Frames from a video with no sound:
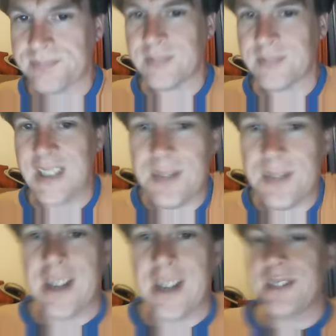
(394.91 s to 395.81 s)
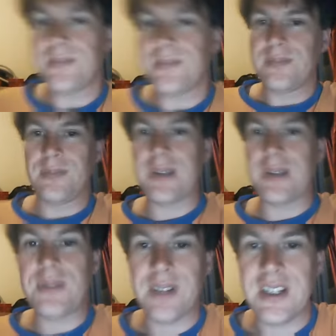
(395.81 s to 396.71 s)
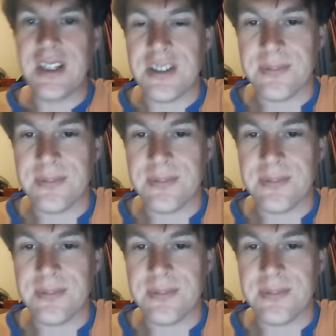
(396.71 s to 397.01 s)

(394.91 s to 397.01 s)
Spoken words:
I never tried. Might be very easy.